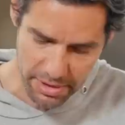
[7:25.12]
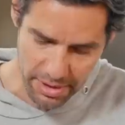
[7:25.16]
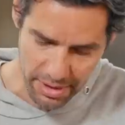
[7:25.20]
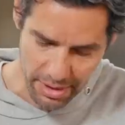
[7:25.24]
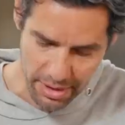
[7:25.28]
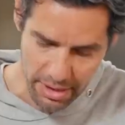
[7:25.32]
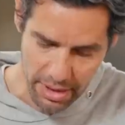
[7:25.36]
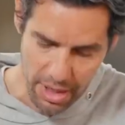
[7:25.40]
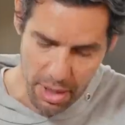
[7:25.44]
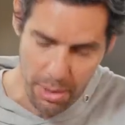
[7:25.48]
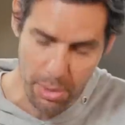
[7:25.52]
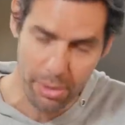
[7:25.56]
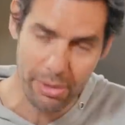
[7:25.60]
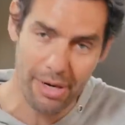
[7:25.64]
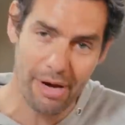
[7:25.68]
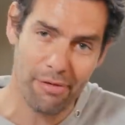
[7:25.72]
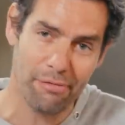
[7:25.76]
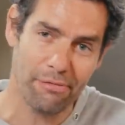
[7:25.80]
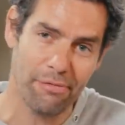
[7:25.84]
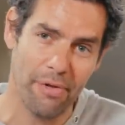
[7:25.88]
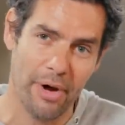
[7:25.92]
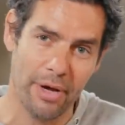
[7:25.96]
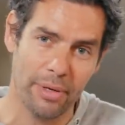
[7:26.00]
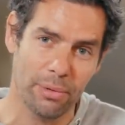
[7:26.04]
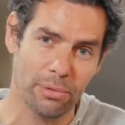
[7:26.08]
going to lower our
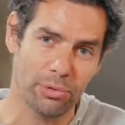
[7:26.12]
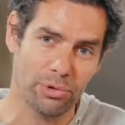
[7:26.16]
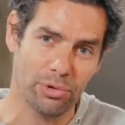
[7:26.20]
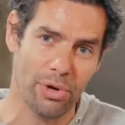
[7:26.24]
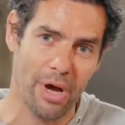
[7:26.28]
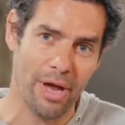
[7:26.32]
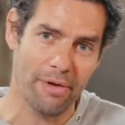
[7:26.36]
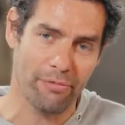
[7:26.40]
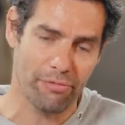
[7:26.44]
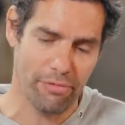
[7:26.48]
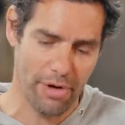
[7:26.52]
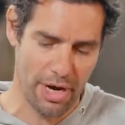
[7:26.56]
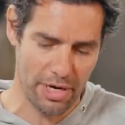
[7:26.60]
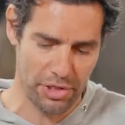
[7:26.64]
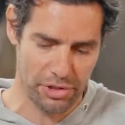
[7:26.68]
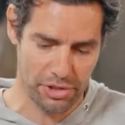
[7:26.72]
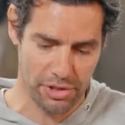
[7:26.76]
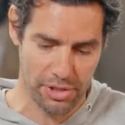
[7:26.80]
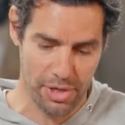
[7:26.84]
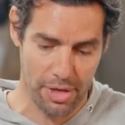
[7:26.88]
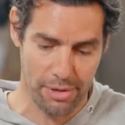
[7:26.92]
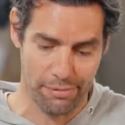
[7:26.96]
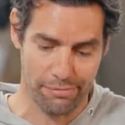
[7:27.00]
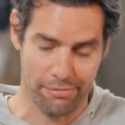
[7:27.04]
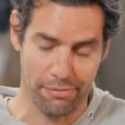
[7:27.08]
final drive
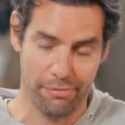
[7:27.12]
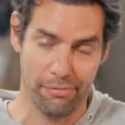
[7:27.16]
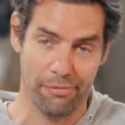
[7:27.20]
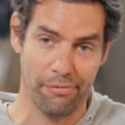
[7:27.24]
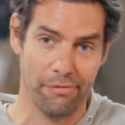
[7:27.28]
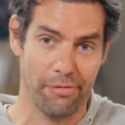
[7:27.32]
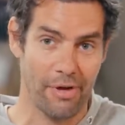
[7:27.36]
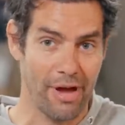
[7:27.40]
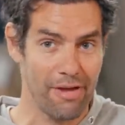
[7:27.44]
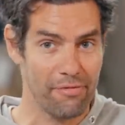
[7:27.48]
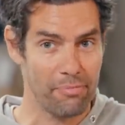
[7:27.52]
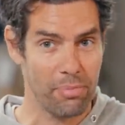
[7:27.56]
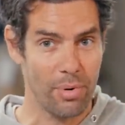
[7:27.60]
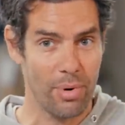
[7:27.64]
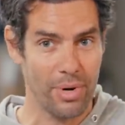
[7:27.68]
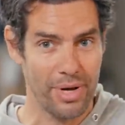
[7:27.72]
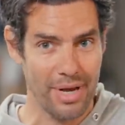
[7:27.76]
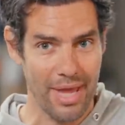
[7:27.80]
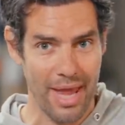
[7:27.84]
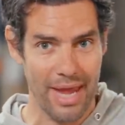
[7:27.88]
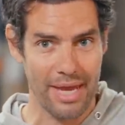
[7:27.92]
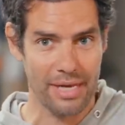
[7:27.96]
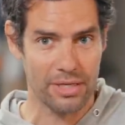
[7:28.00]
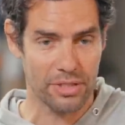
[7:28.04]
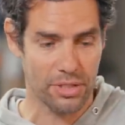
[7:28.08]
ratio from
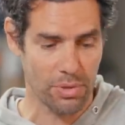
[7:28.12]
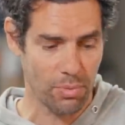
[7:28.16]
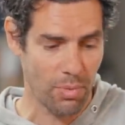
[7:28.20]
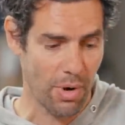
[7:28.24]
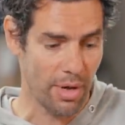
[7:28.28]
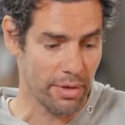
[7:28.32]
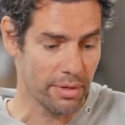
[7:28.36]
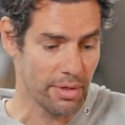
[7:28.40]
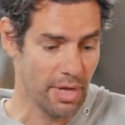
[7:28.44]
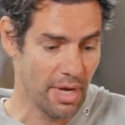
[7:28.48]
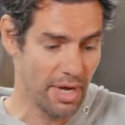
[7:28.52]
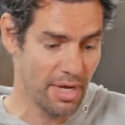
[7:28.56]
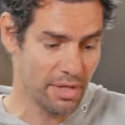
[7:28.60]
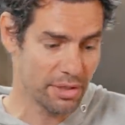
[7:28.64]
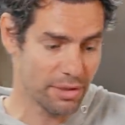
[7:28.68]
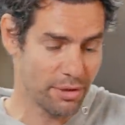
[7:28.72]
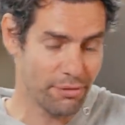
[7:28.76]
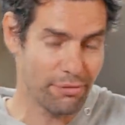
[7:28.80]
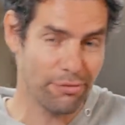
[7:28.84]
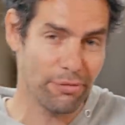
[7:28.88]
5.8 to 1 to